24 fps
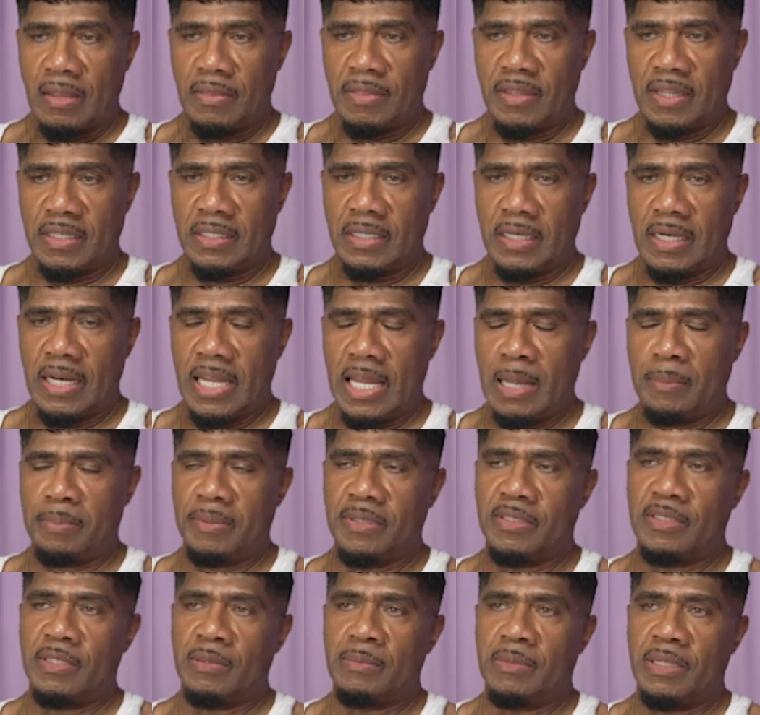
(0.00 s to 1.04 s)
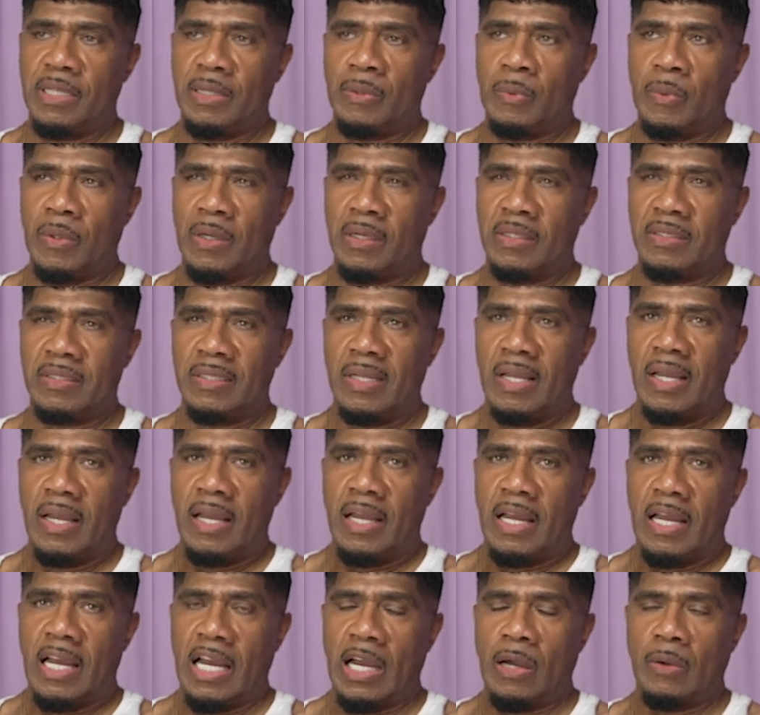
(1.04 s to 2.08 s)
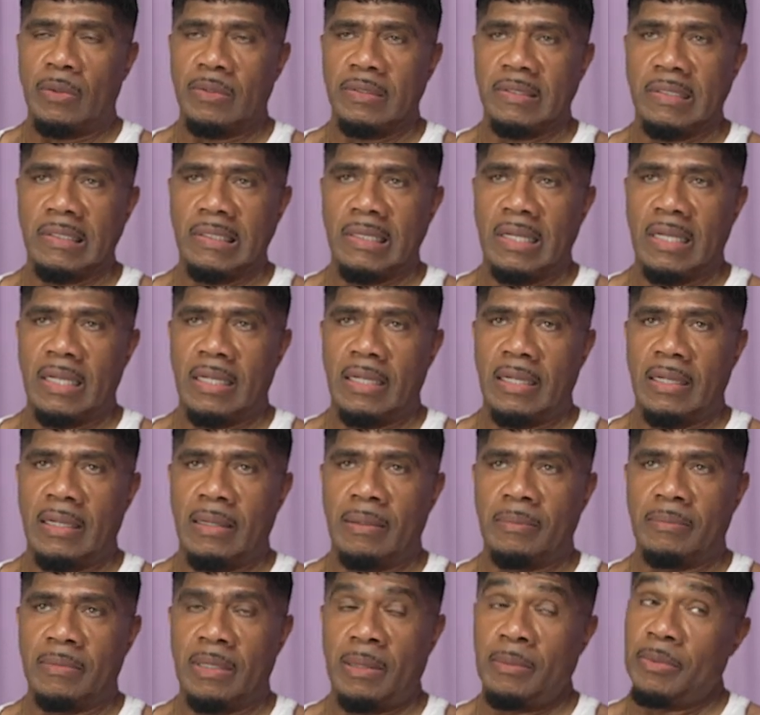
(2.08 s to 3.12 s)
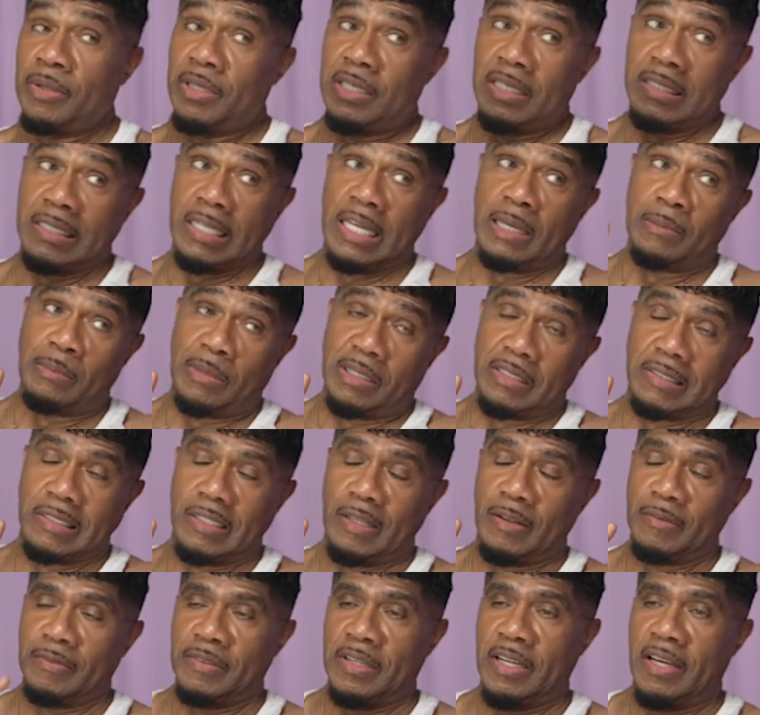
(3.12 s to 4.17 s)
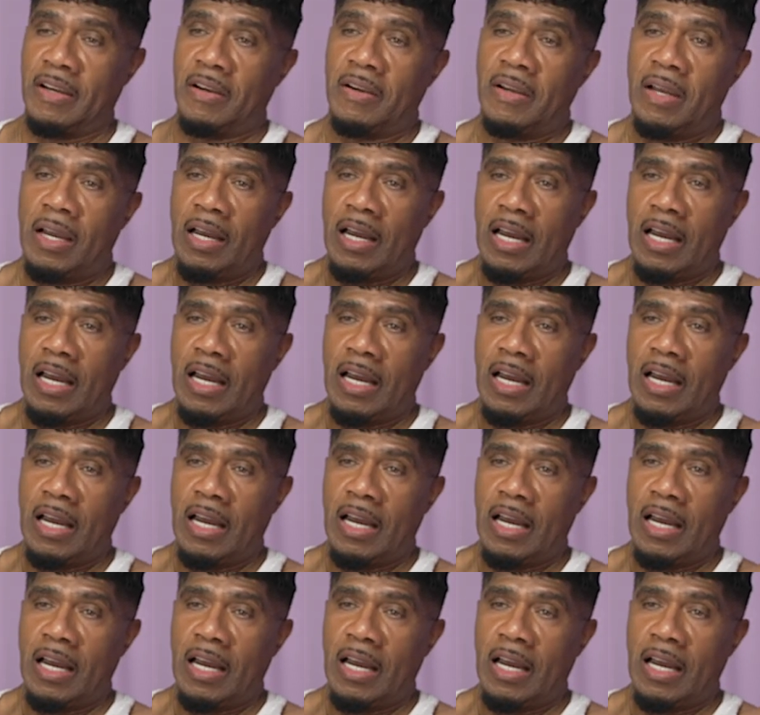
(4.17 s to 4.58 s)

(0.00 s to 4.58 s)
thing that happened to me was I was, um, I'm going to date myself now.